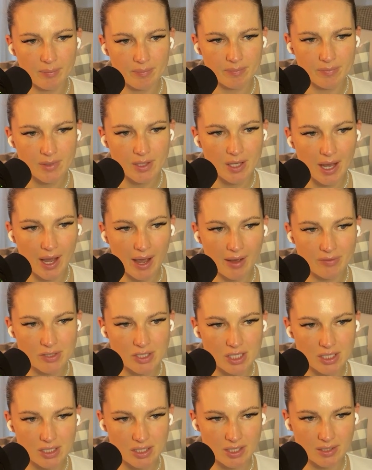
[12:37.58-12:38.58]
You have
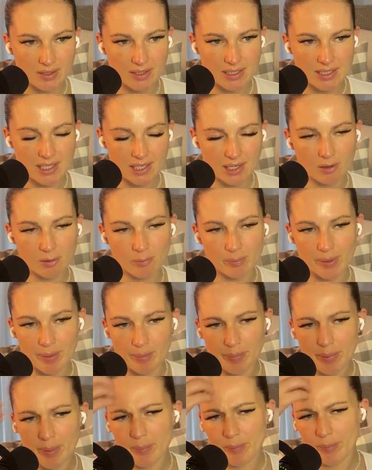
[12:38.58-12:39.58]
touched on this a little
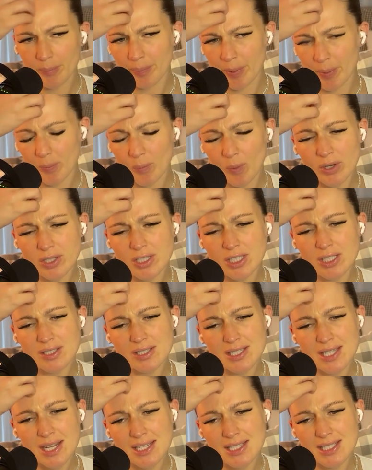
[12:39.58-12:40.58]
bit, but what do
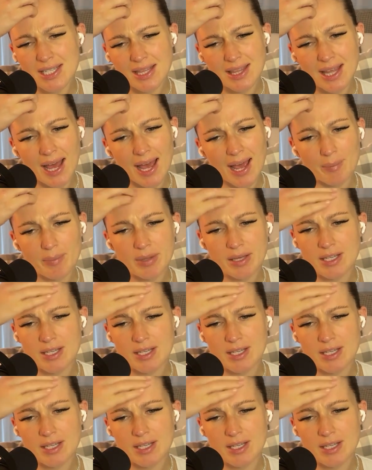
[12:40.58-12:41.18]
you say to that?